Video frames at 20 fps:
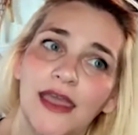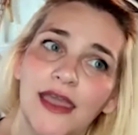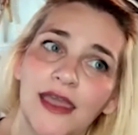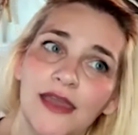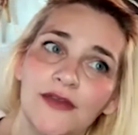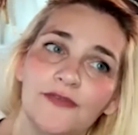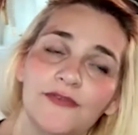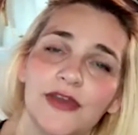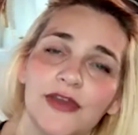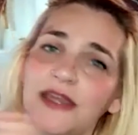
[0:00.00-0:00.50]

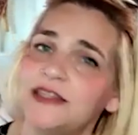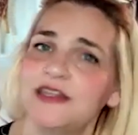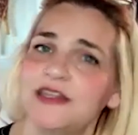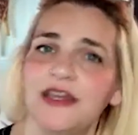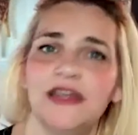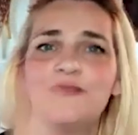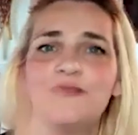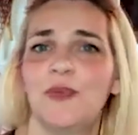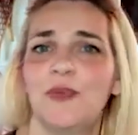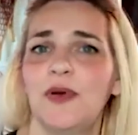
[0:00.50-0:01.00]
If it's
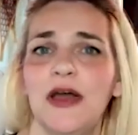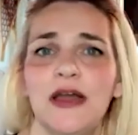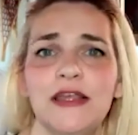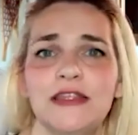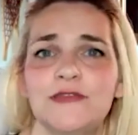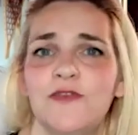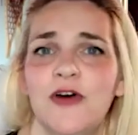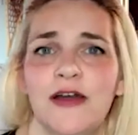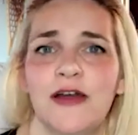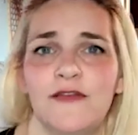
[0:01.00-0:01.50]
it's
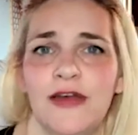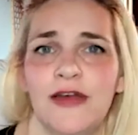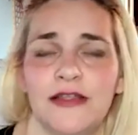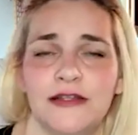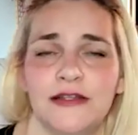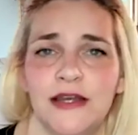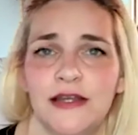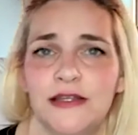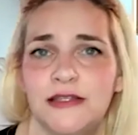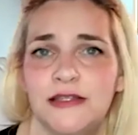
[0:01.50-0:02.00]
past
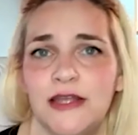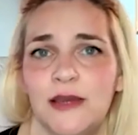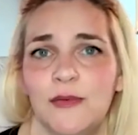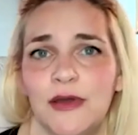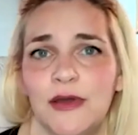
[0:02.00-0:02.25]
Valentine's Day